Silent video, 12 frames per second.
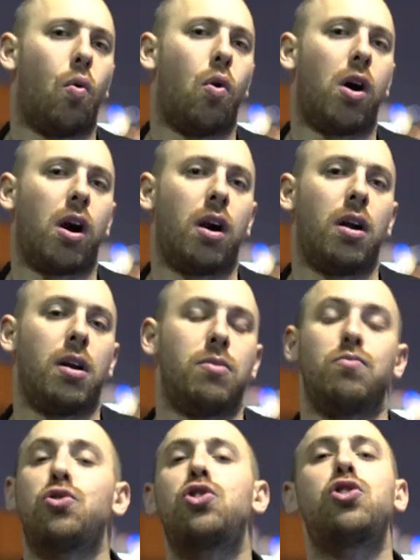or
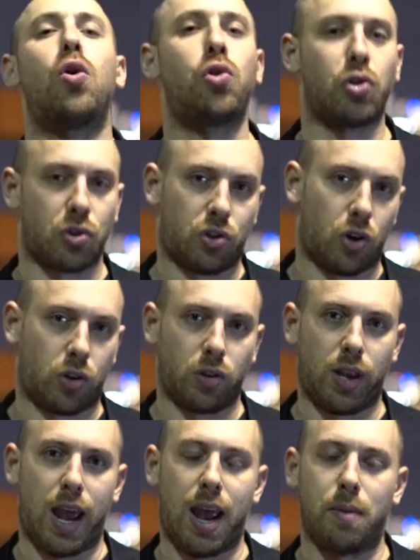social
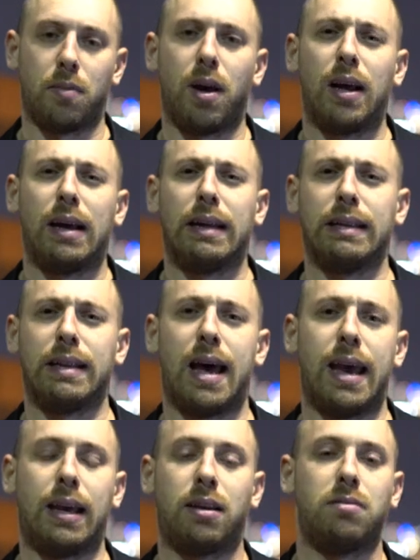circle game
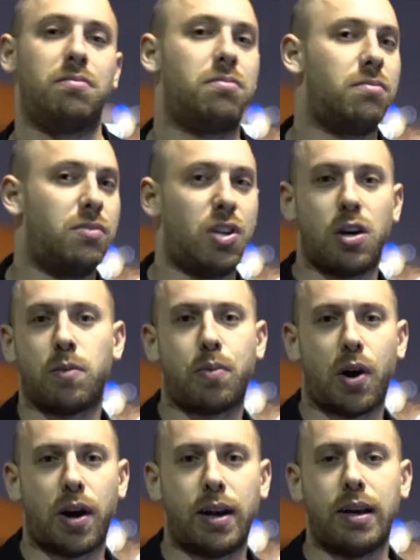like dinner
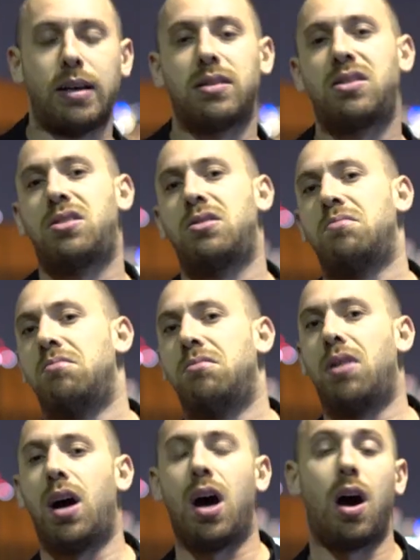parties,
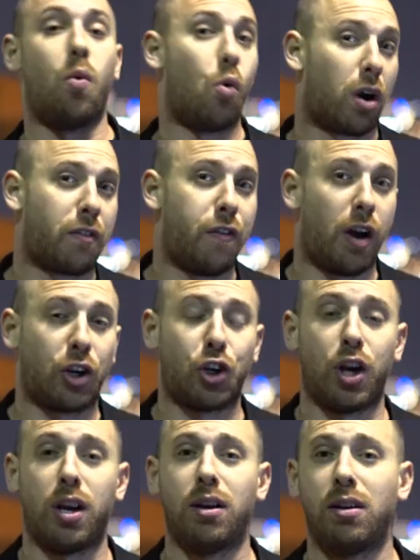work
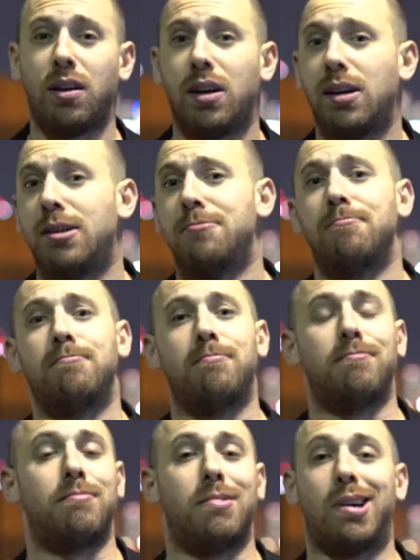function,
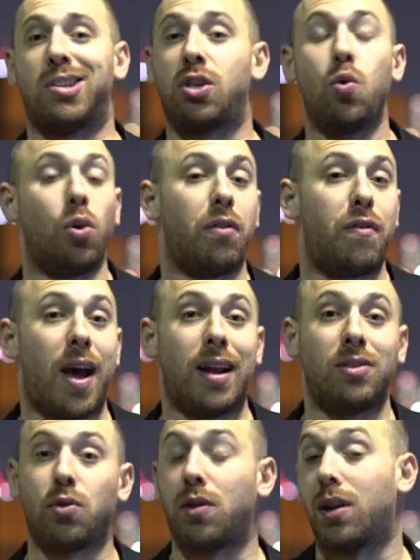a school
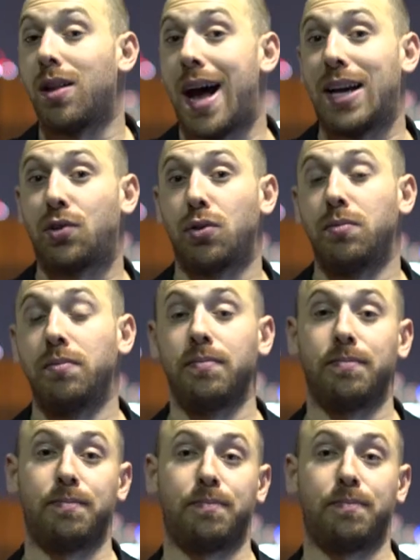event or the classroom.